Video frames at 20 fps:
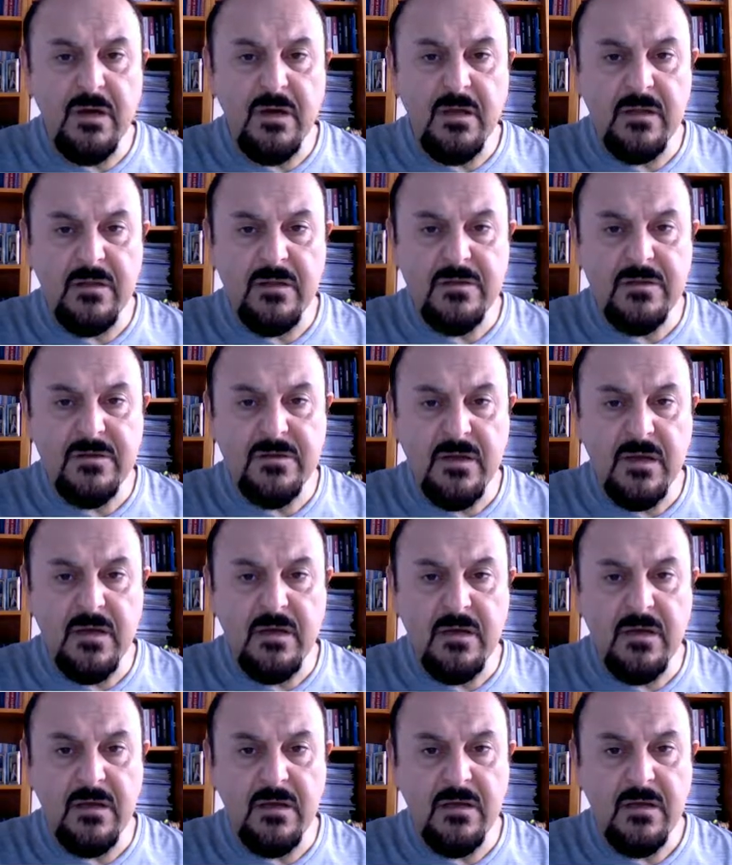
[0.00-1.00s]
this
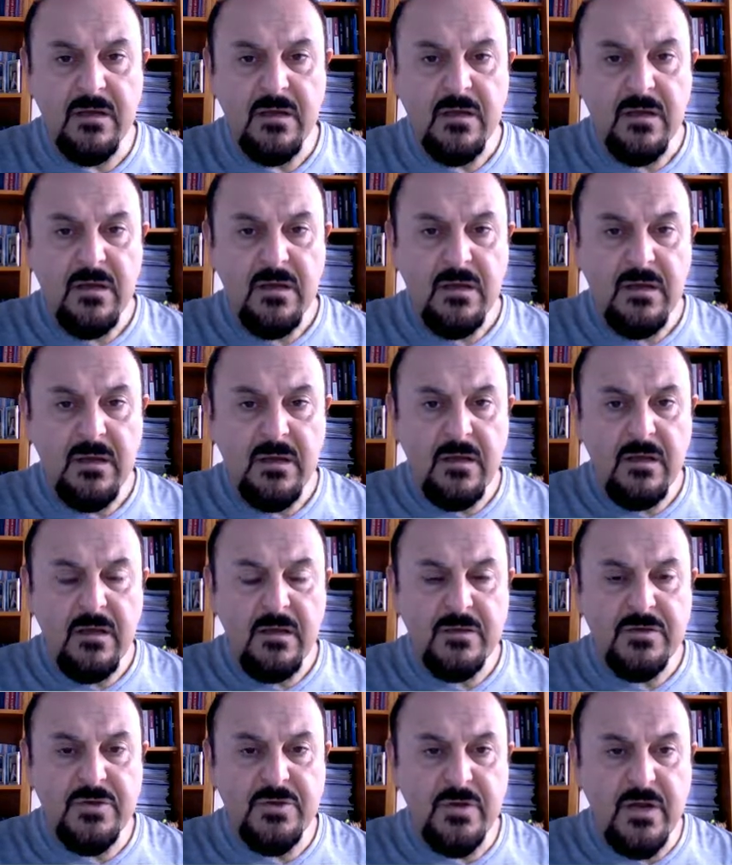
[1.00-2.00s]

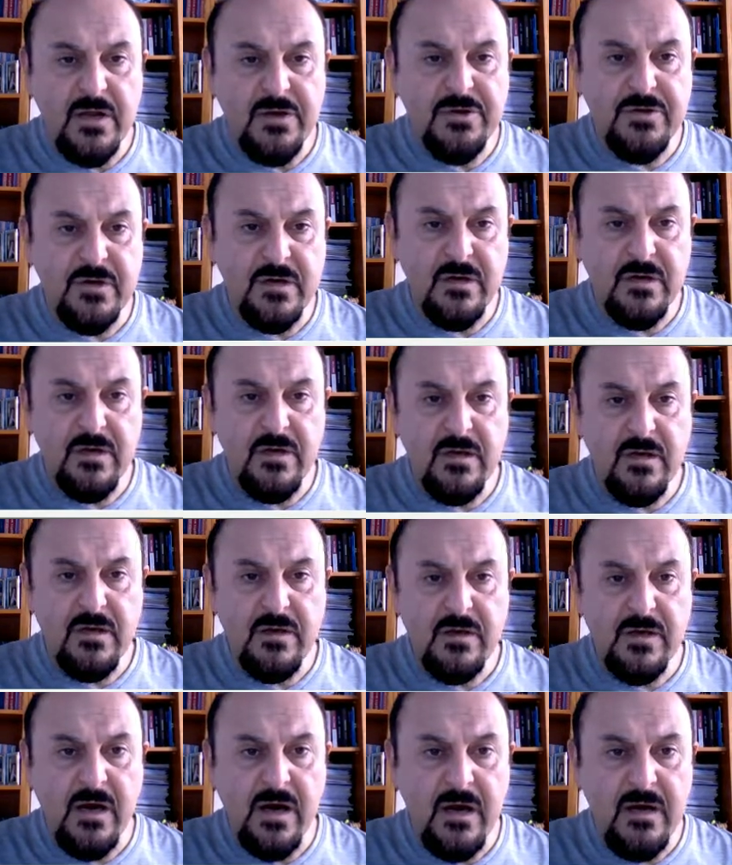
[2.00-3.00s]
structure,
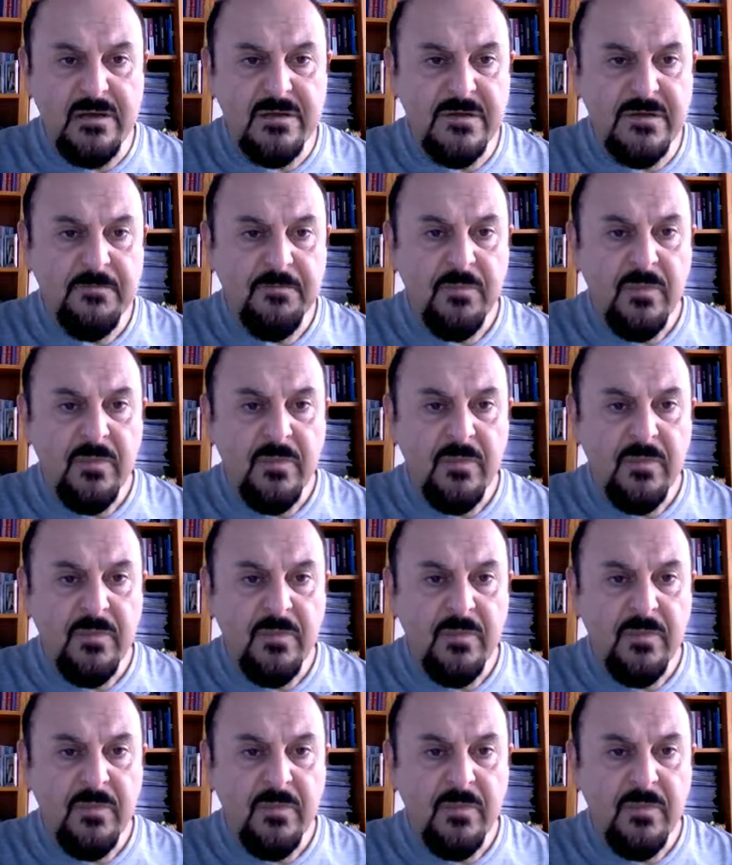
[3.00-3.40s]
guys.